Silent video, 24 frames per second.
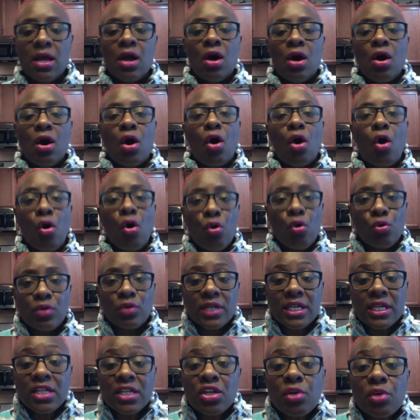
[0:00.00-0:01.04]

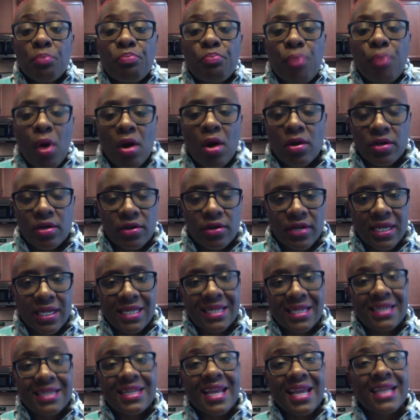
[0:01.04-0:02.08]
holding your partner in a
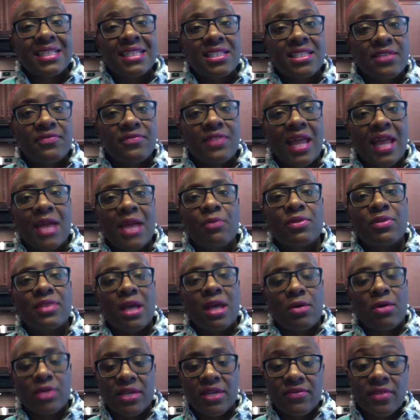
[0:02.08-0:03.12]
negative light
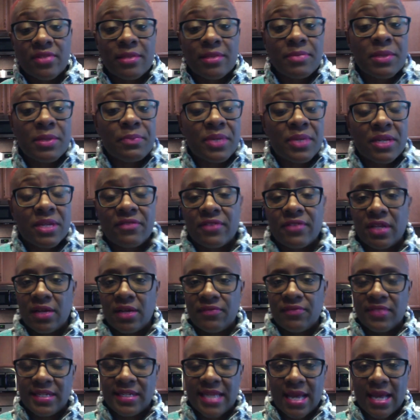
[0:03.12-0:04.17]
without giving them the benefit of
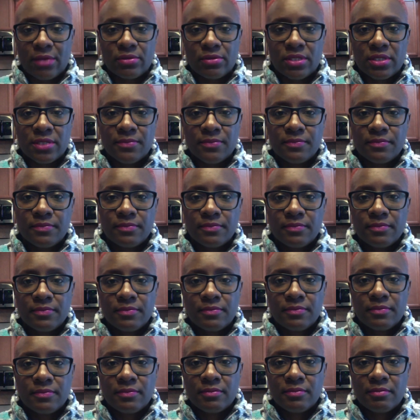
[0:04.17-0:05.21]
the doubt.
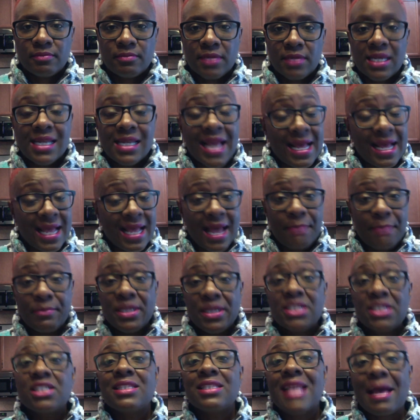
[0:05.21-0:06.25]
And I, I,
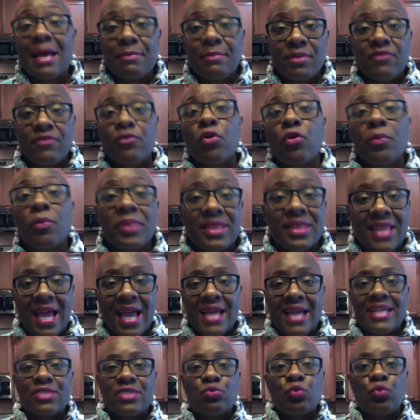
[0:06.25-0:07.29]
mentioned that before, but
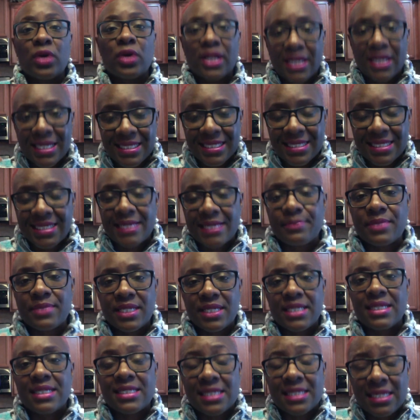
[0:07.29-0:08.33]
that is what contempt
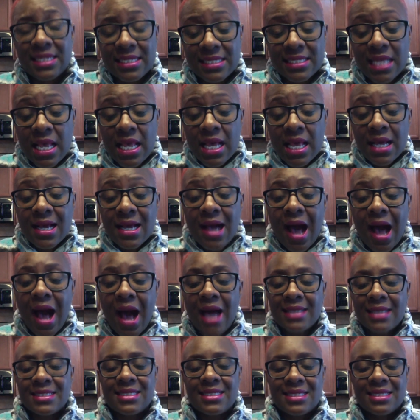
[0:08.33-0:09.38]
is and is
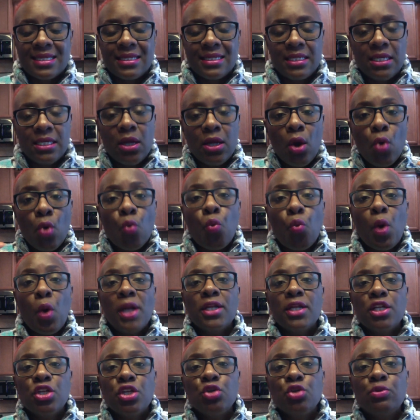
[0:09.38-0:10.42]
constantly
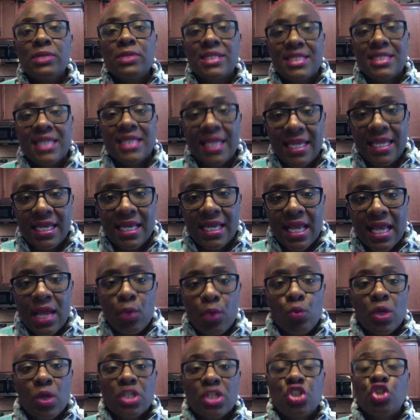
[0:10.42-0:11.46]
what you see,
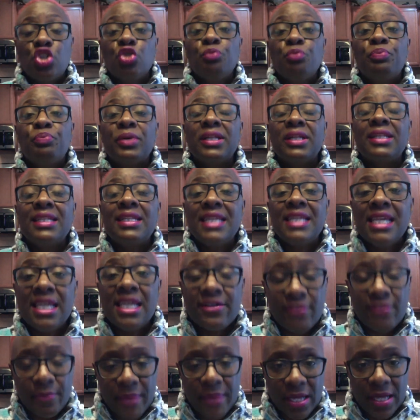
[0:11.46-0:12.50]
what you
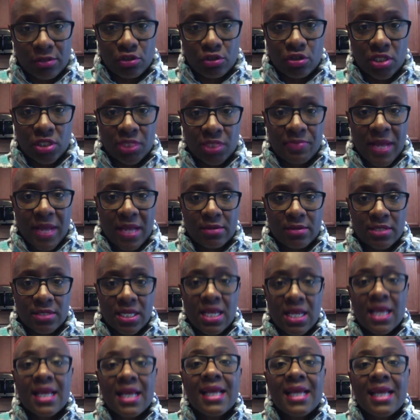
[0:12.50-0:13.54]
believe about your spouse.
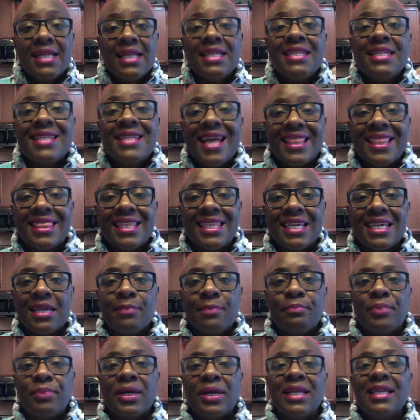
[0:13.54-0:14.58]
Nothing
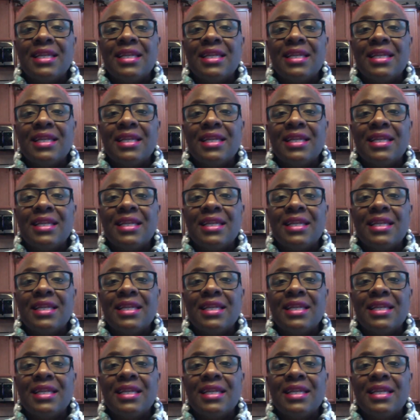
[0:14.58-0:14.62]
but